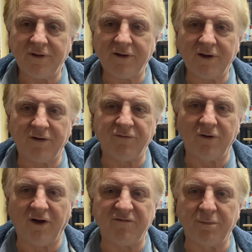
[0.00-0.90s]
go through
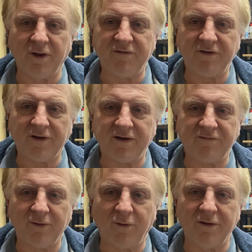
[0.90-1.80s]
life believing that if
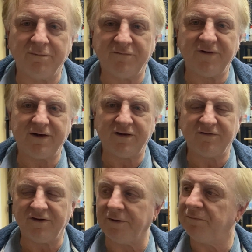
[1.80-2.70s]
you want,
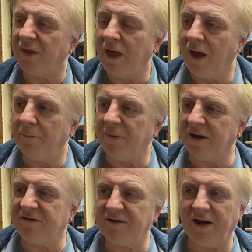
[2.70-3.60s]
fantastic. But